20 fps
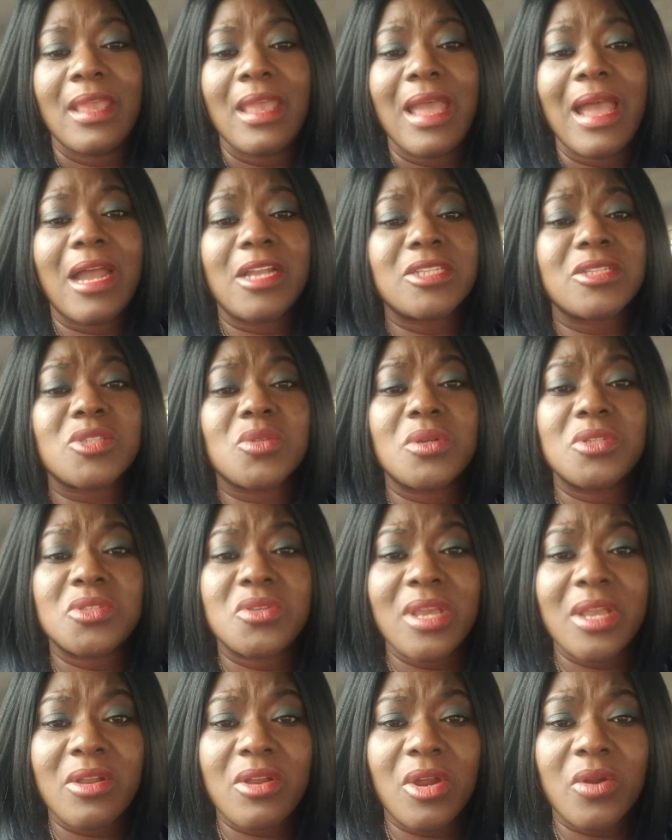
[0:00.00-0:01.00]
I just want to
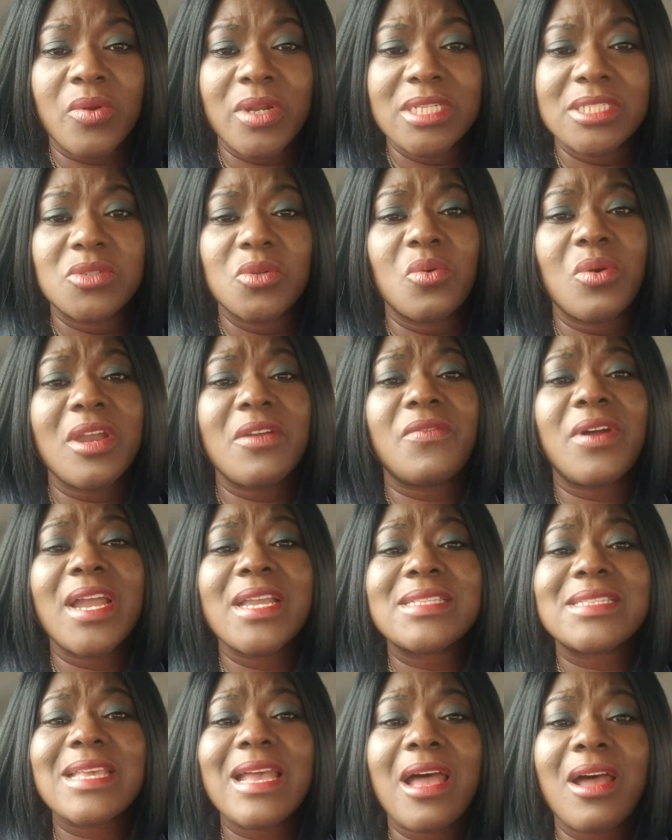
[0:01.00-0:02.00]
encourage whoever
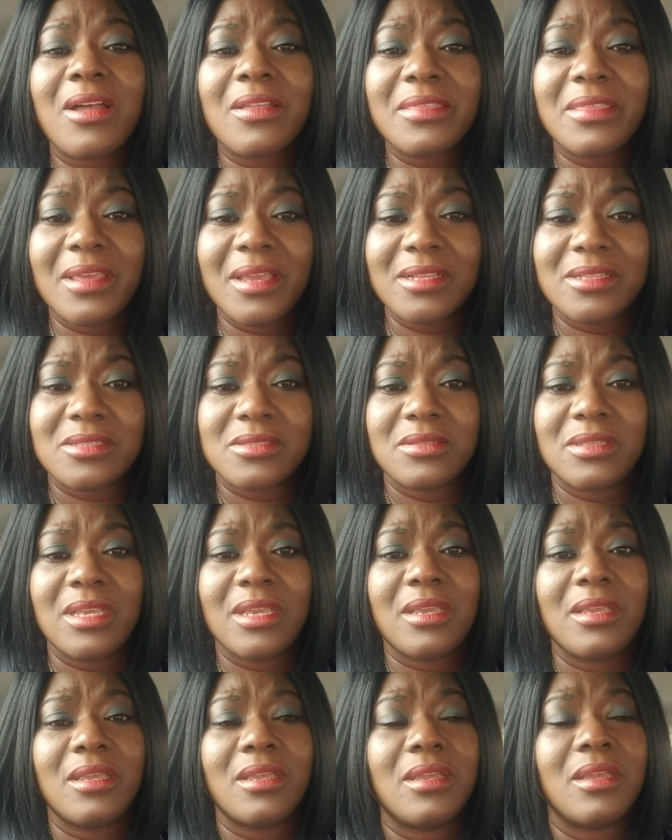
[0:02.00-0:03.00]
is out there
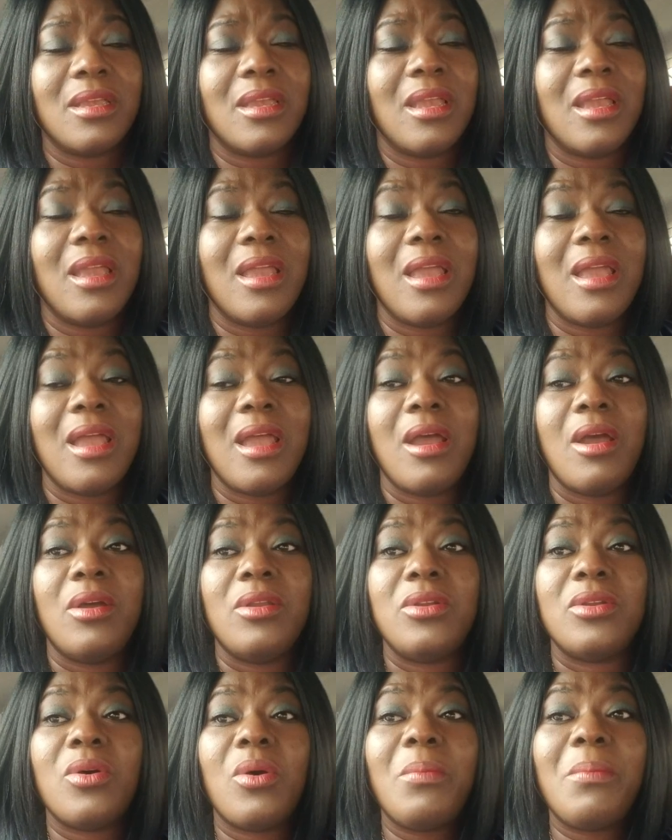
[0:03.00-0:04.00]
today,
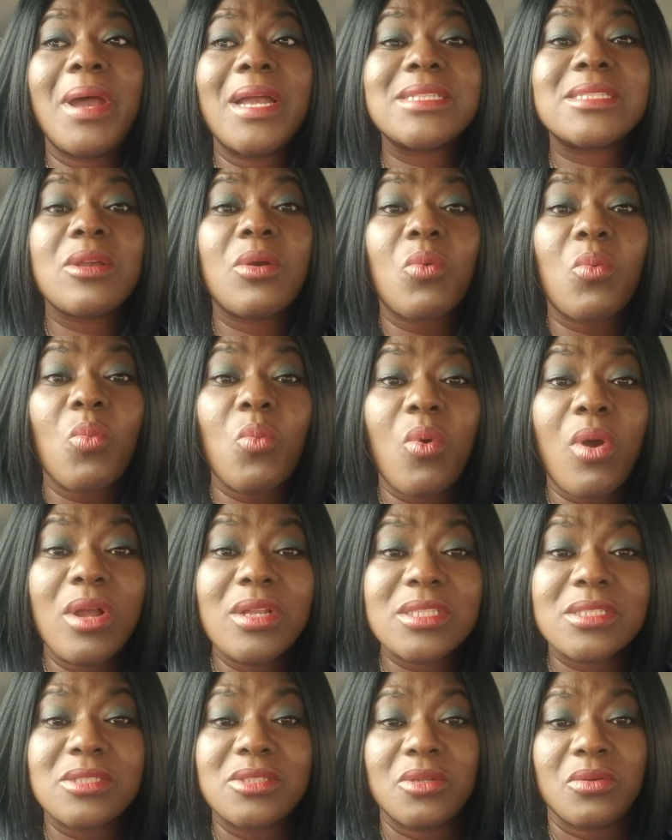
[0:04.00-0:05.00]
no matter
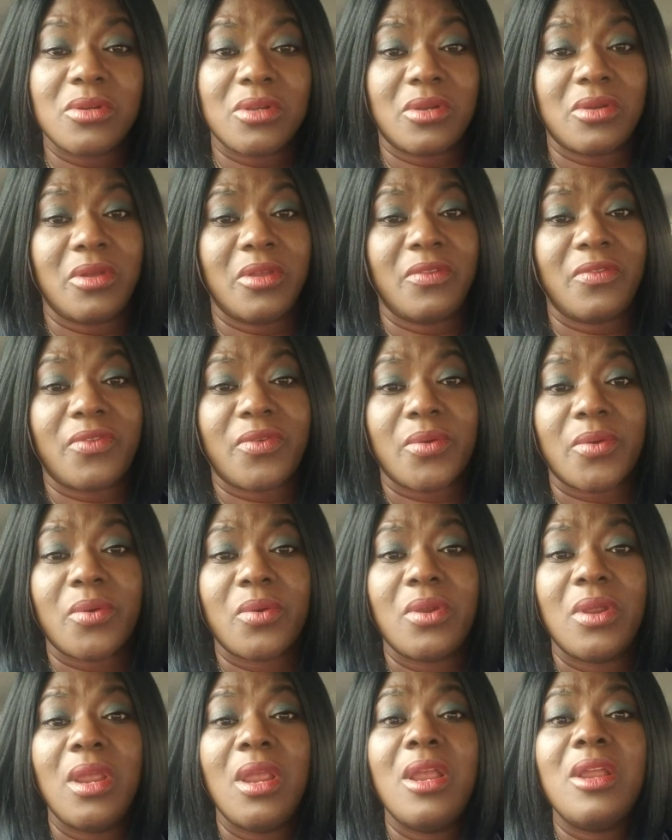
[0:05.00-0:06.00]
what you're going
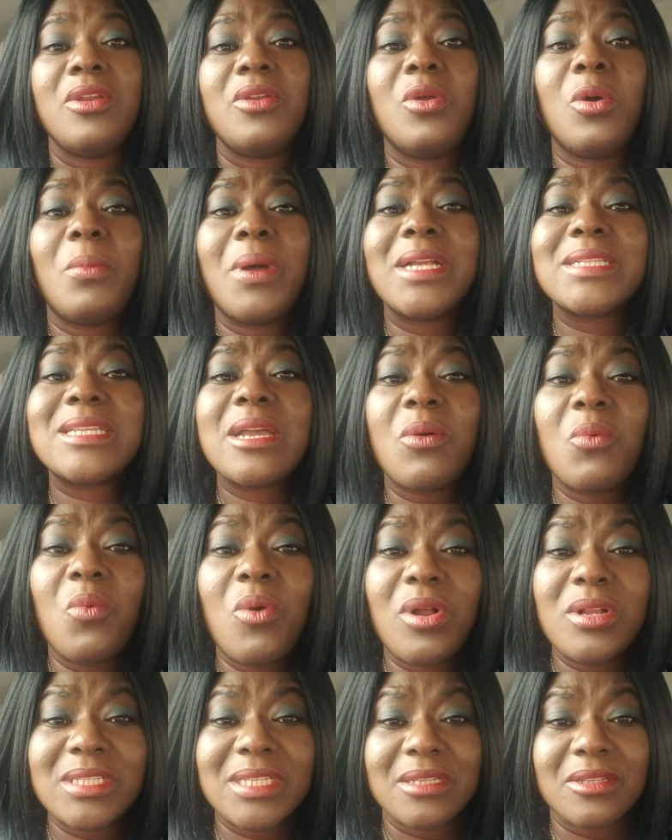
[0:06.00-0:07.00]
through, no matter
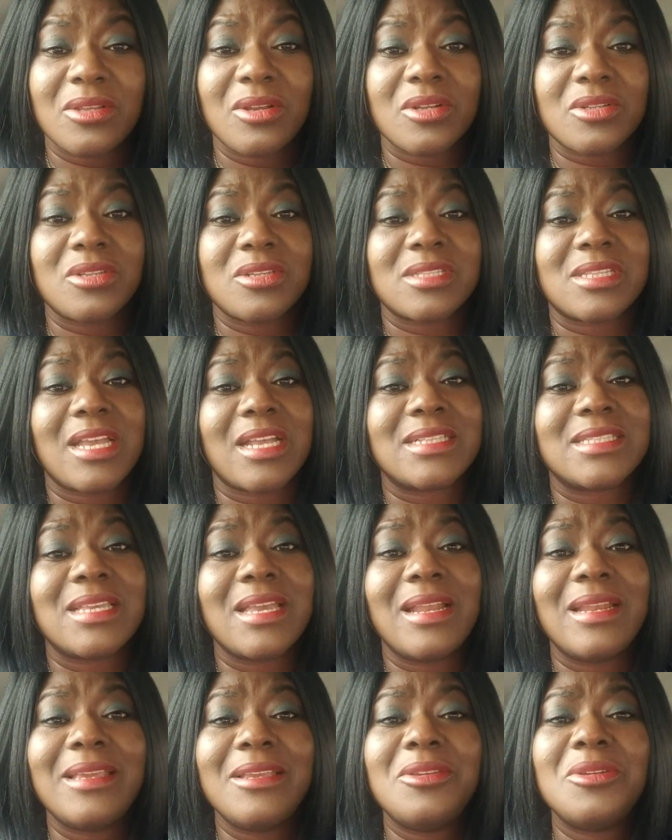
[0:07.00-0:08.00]
what the doctors are
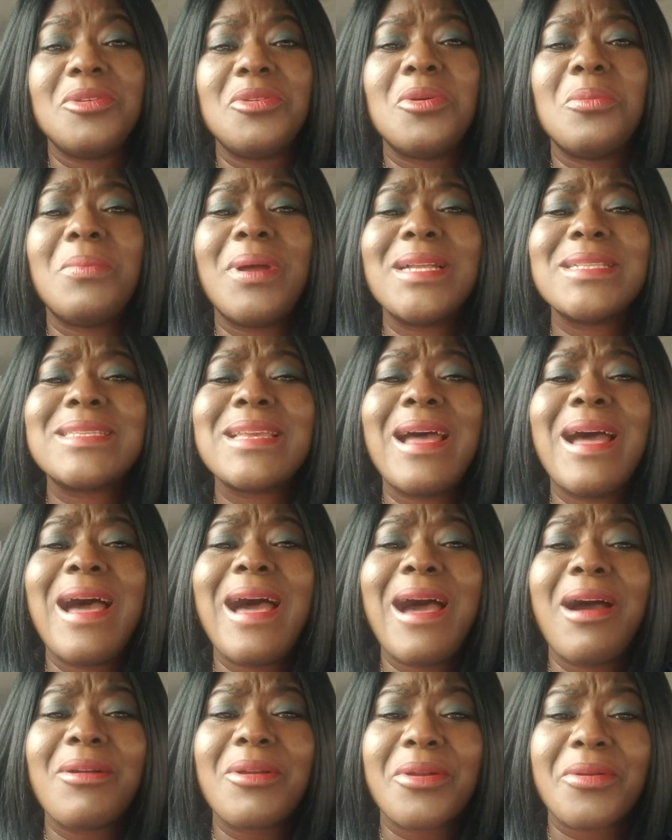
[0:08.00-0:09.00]
telling you, no matter
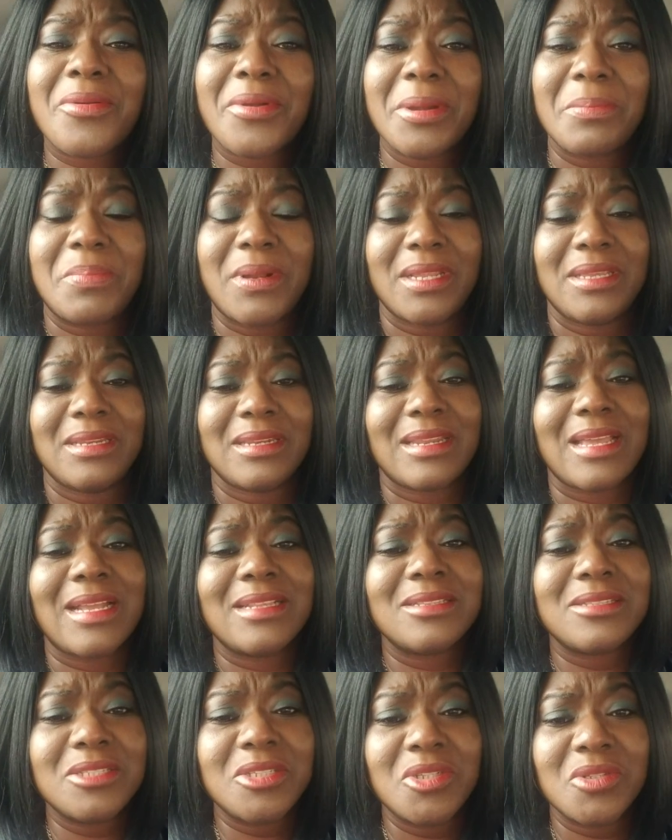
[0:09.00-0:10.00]
how crippling that
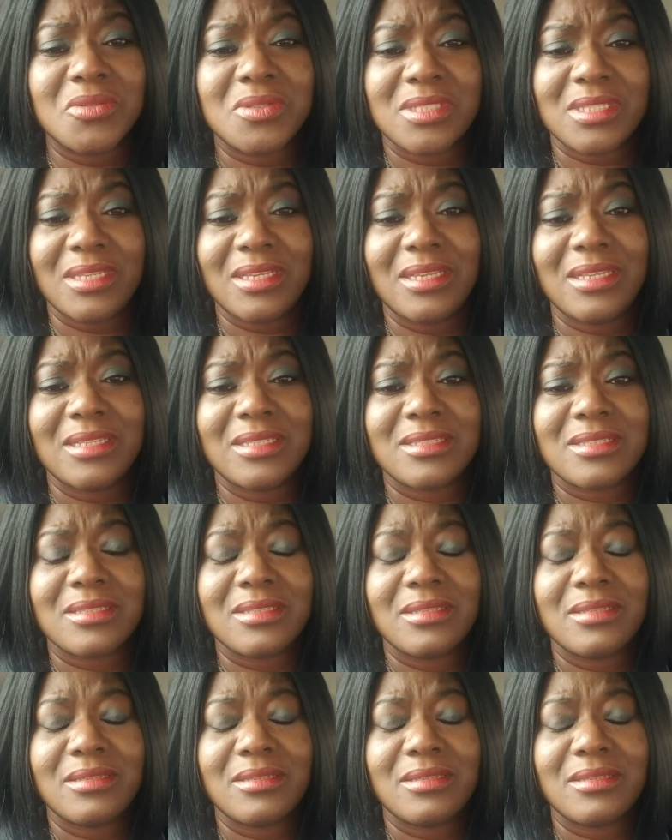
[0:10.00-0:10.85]
news is,